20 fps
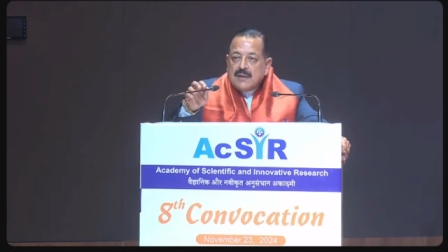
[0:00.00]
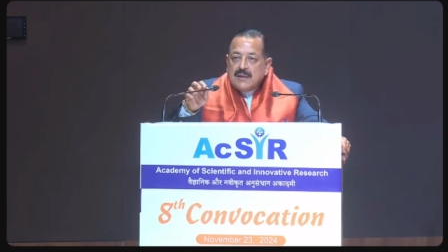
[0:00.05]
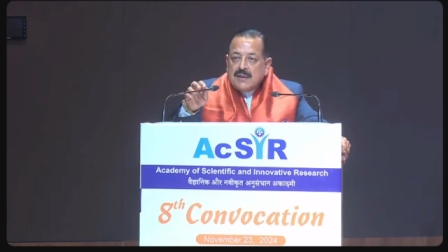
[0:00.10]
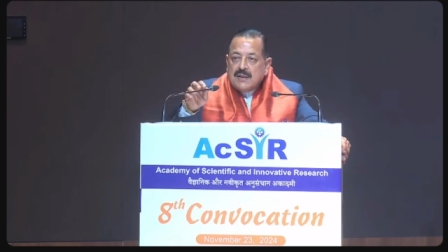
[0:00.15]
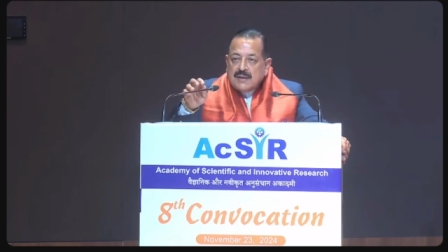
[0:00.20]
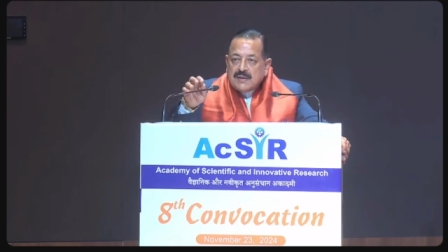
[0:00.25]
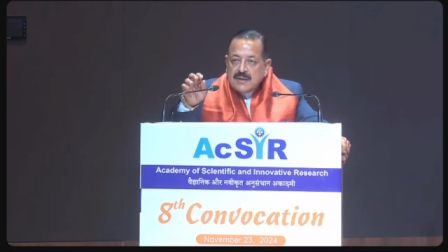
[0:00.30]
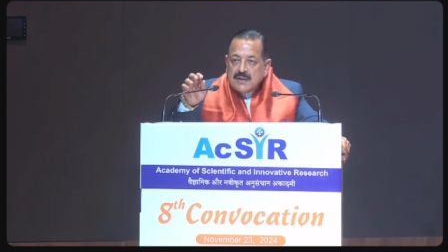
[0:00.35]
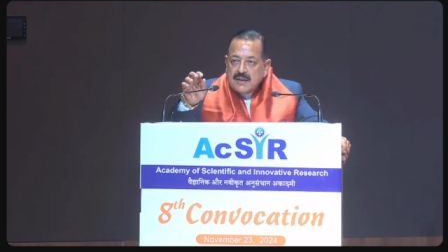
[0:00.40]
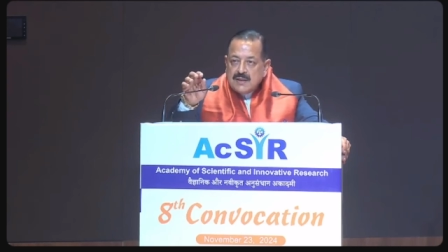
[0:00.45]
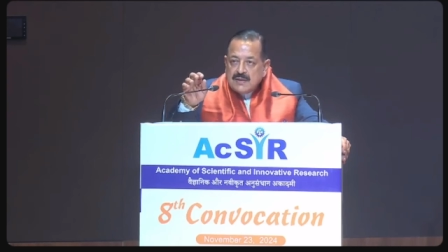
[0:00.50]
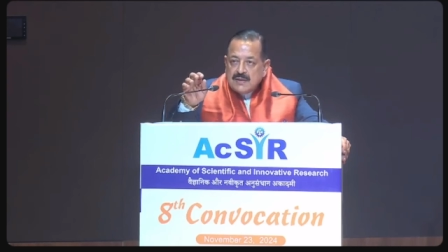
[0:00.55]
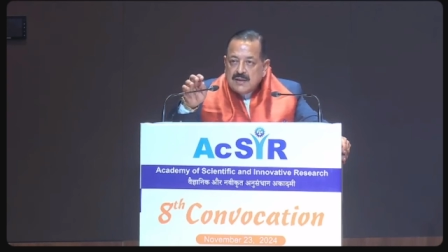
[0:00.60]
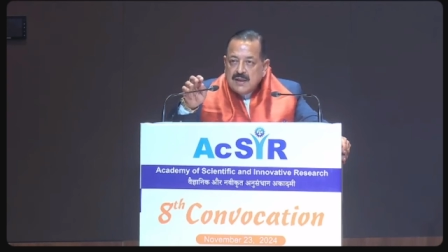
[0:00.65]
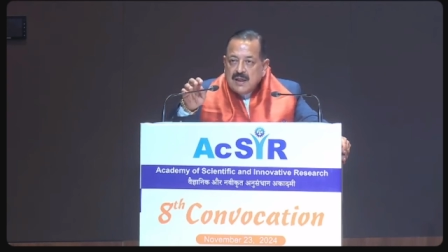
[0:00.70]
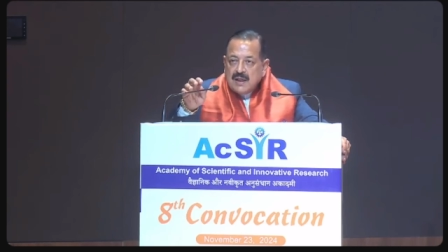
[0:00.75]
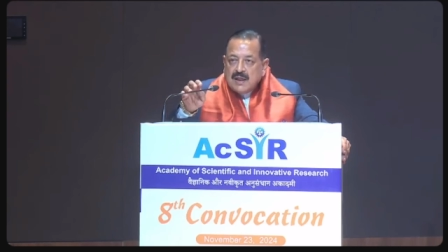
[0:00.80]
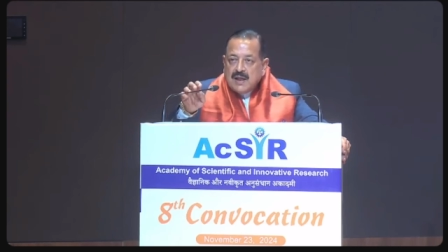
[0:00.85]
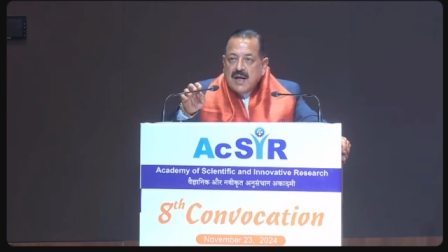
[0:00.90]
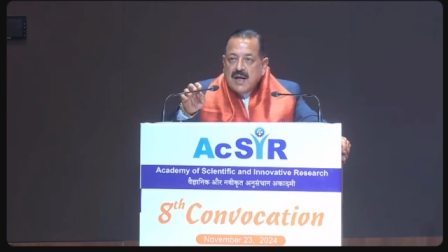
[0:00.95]
this is
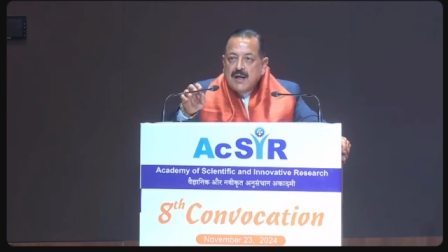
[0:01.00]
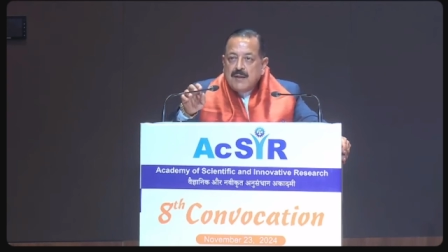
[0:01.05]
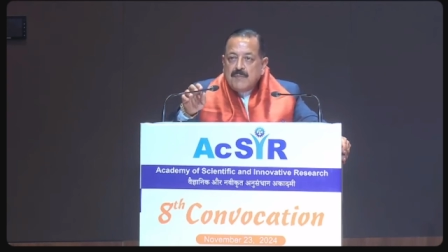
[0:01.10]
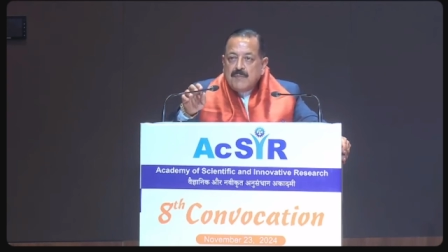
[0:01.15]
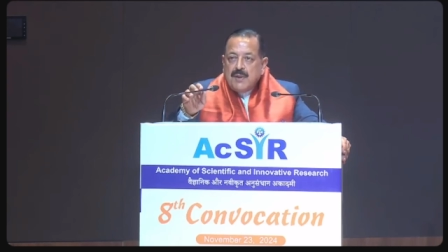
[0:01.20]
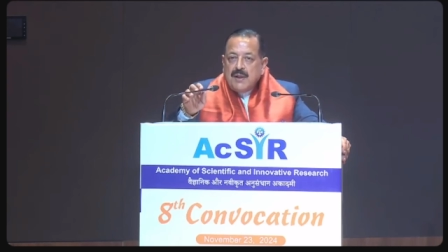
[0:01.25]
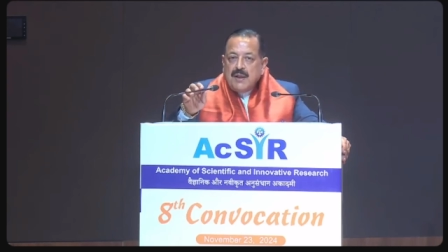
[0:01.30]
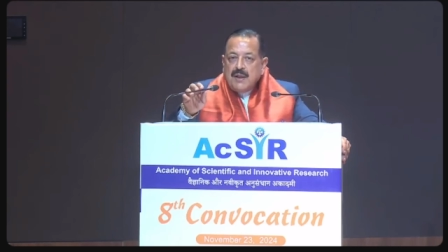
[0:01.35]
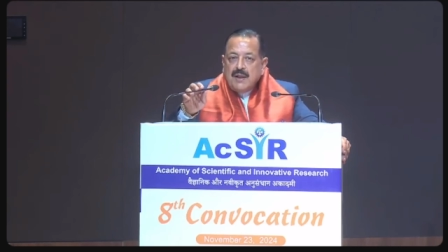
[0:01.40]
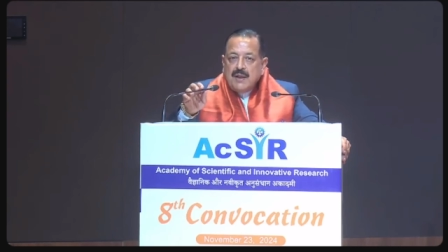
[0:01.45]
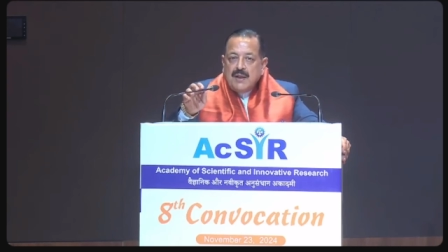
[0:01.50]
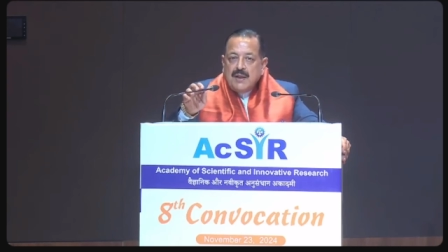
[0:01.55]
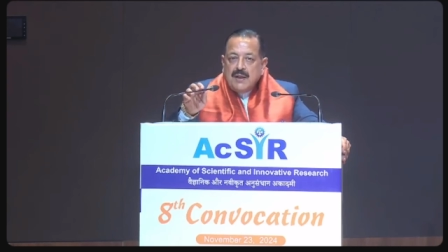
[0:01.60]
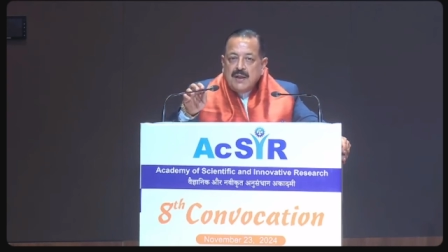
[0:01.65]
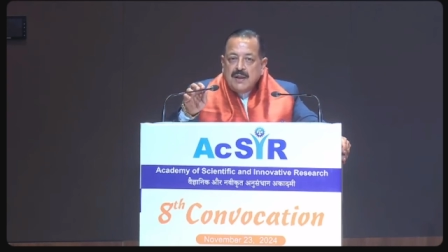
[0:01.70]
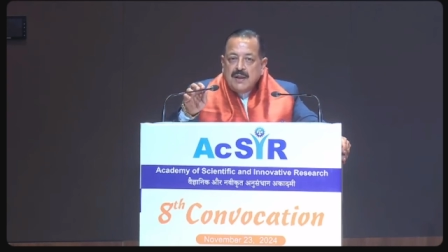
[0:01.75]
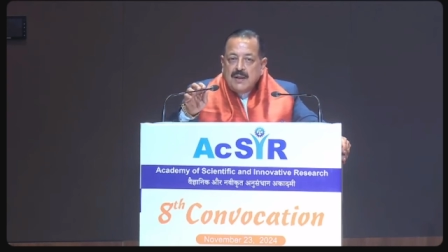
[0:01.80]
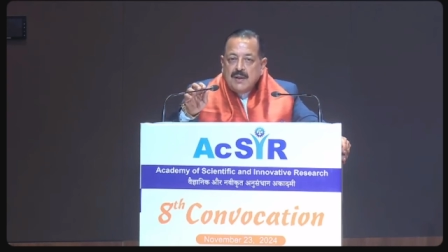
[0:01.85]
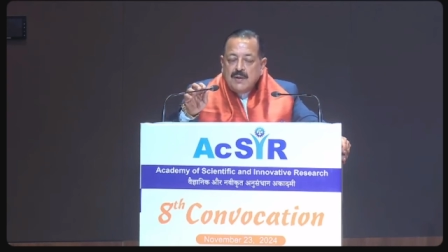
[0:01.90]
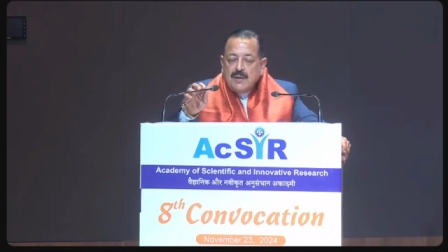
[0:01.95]
the academy
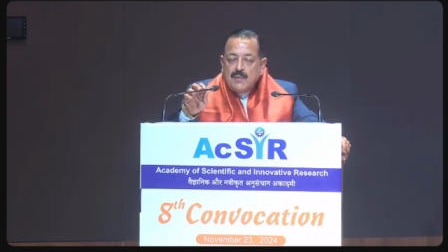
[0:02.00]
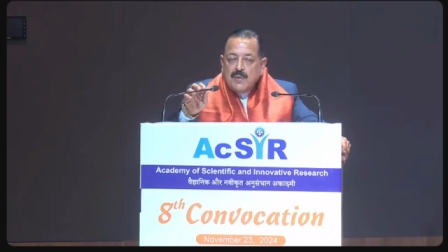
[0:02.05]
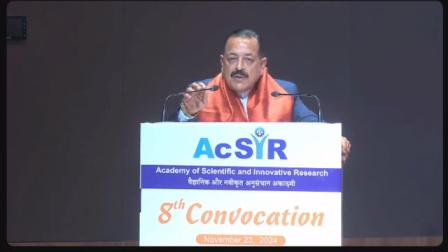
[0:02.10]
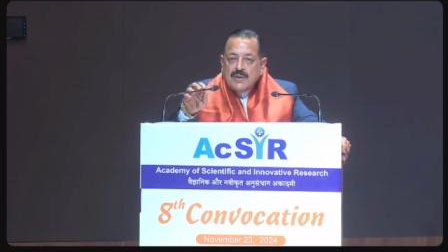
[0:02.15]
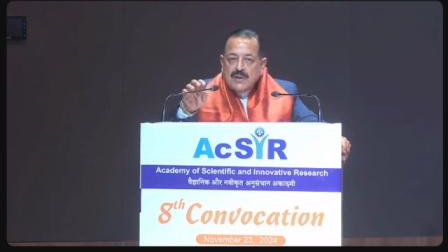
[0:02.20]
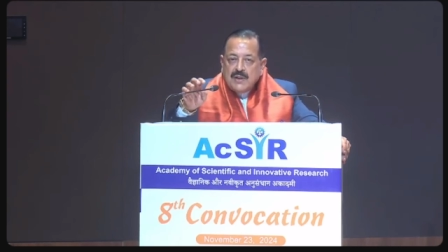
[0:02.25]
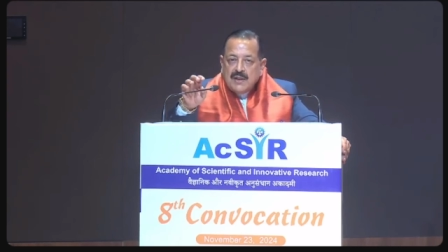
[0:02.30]
which